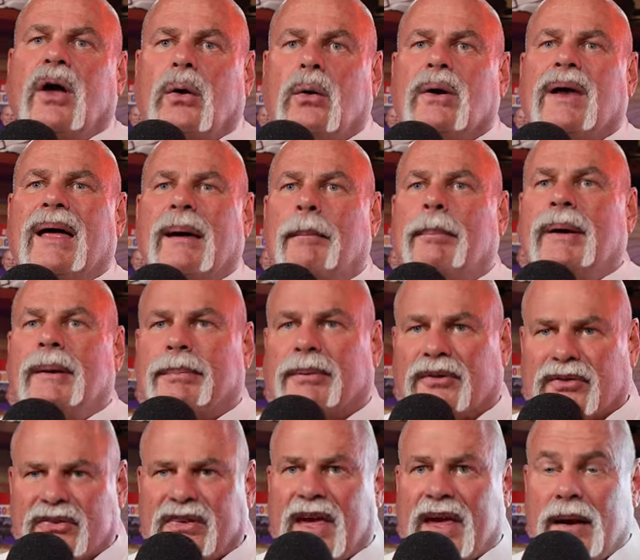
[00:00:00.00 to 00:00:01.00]
don't let
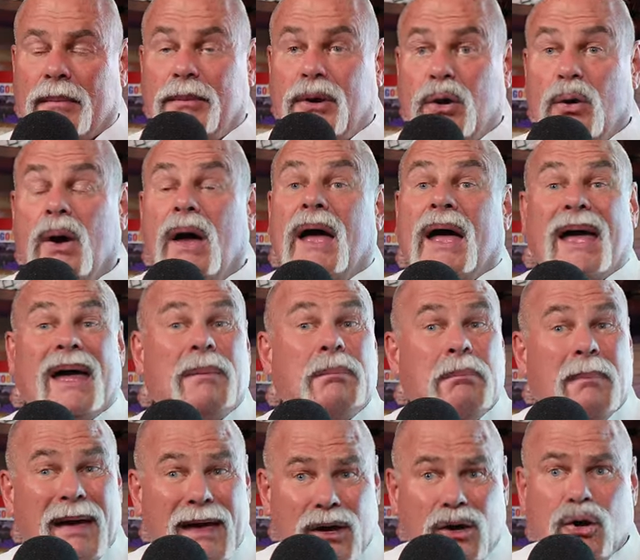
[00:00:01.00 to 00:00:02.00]
people scam you
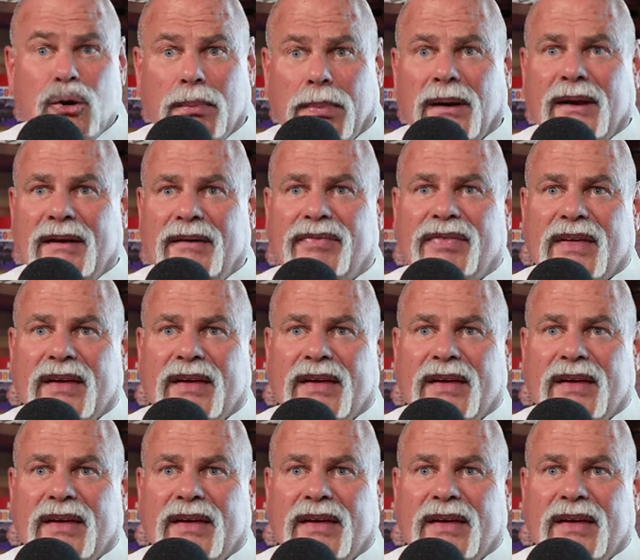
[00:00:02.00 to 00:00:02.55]
and make you believe